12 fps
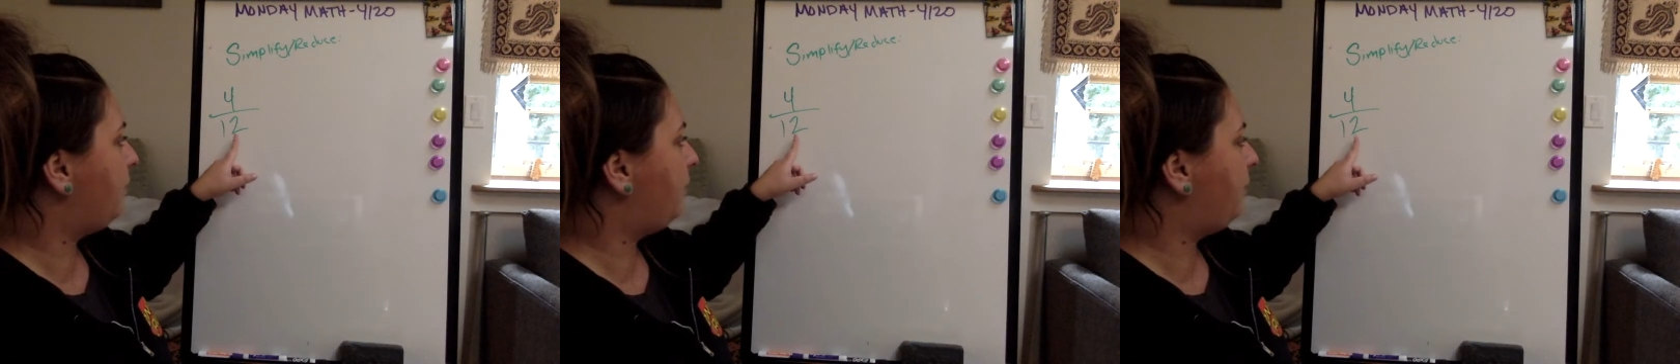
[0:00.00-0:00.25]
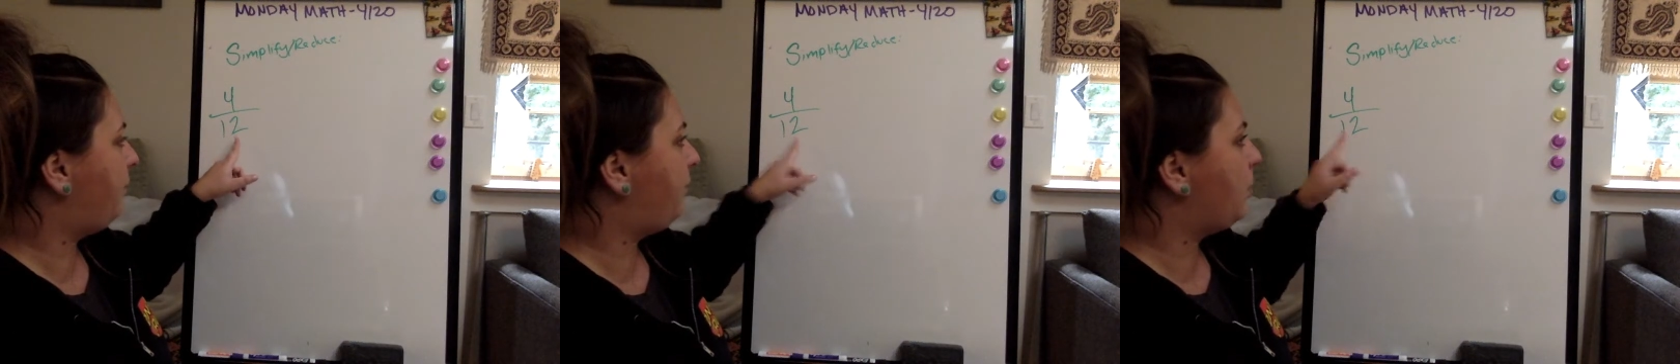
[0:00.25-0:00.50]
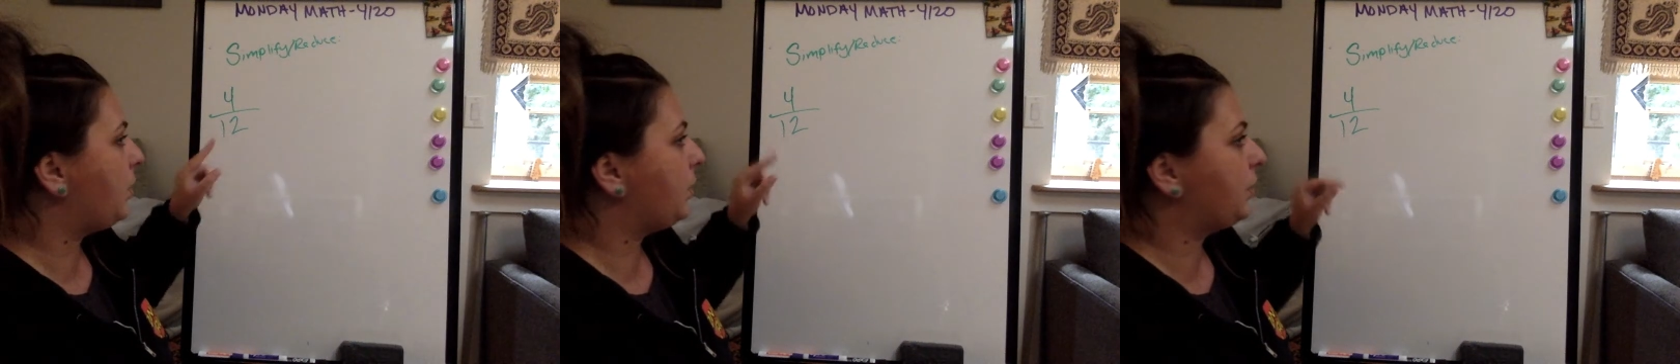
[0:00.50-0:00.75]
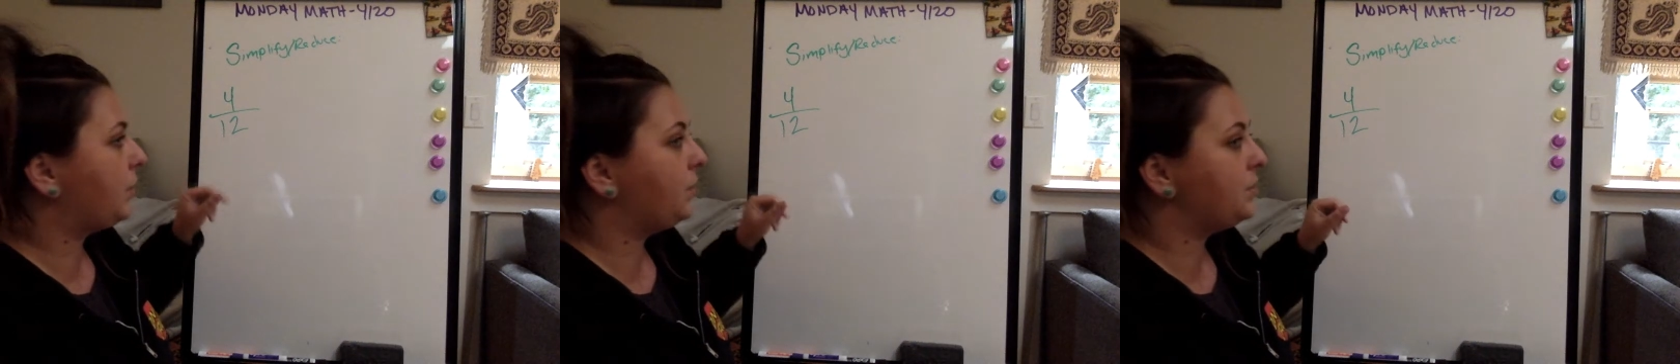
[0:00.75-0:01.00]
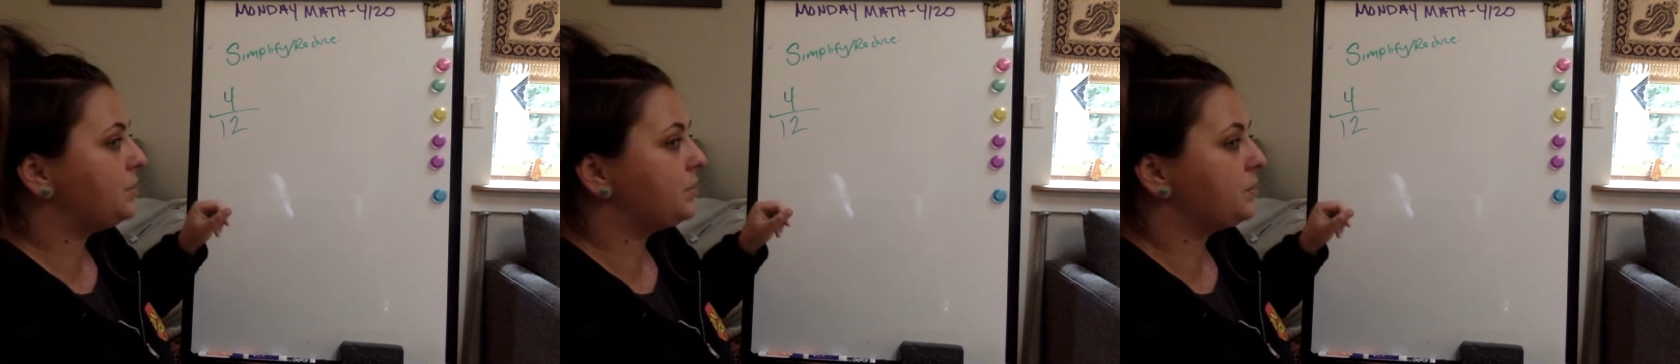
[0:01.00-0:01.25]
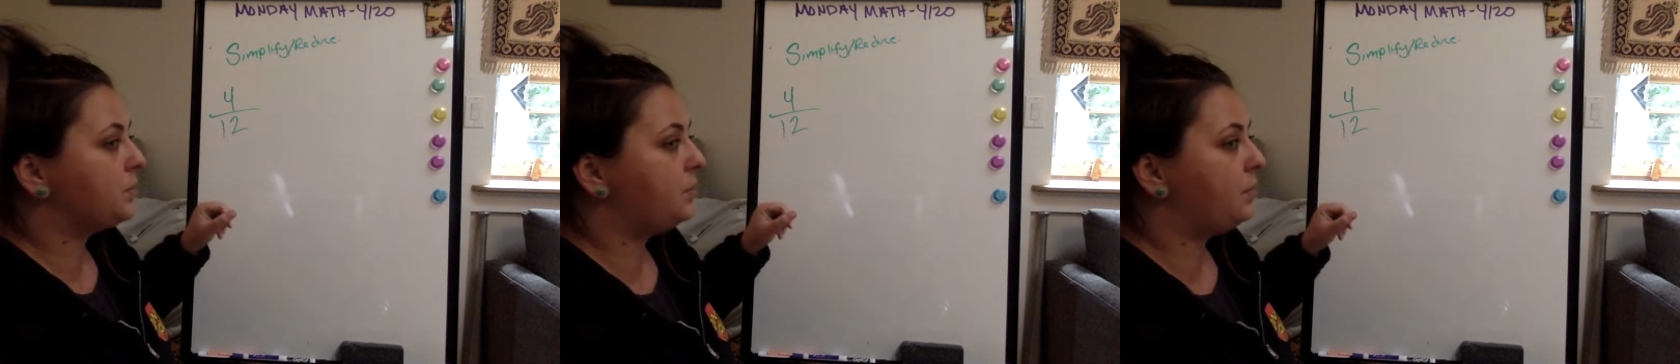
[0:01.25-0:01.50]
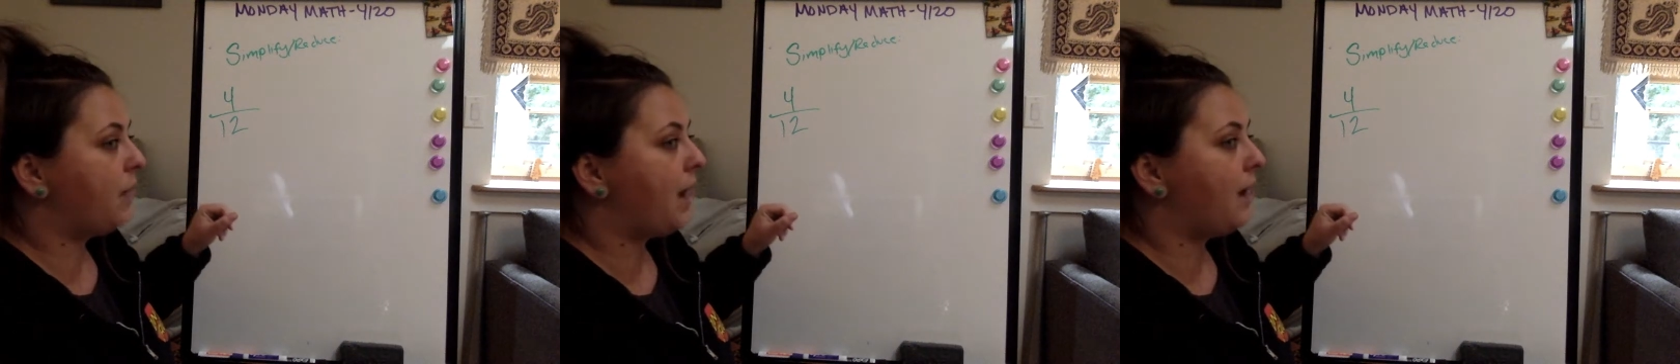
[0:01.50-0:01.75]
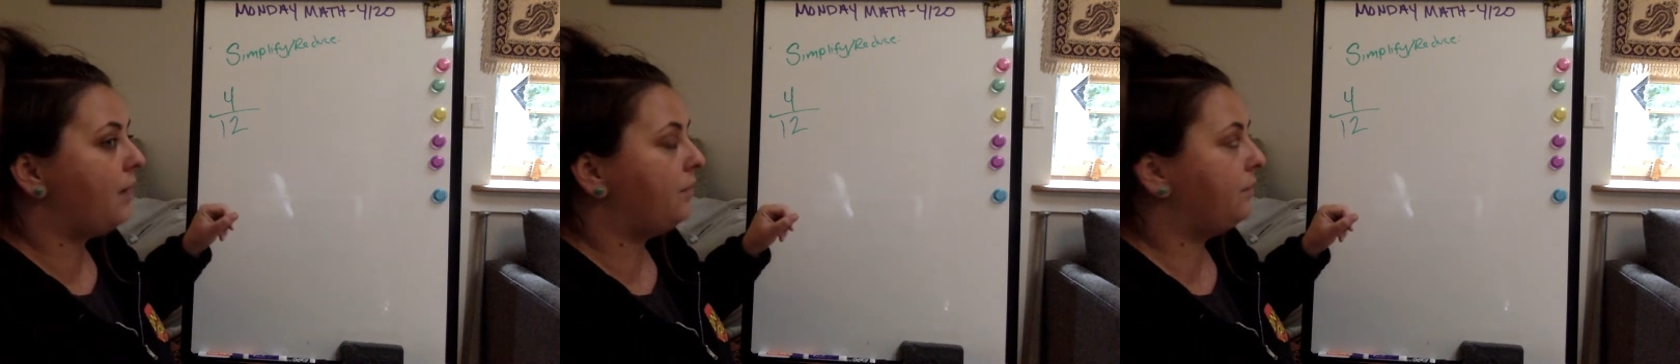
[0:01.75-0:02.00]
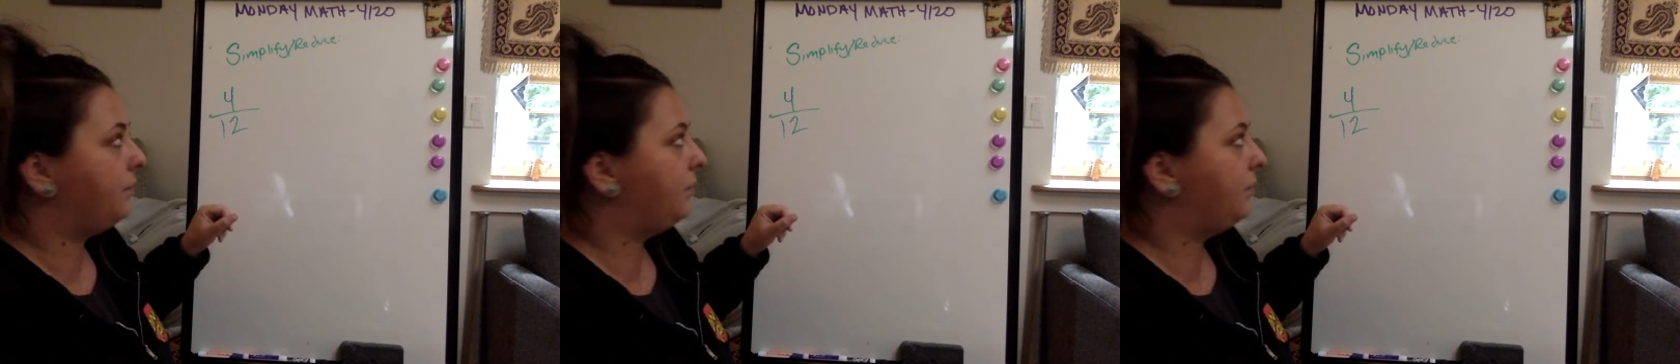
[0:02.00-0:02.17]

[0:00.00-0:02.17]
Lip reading: will 4 go into 12?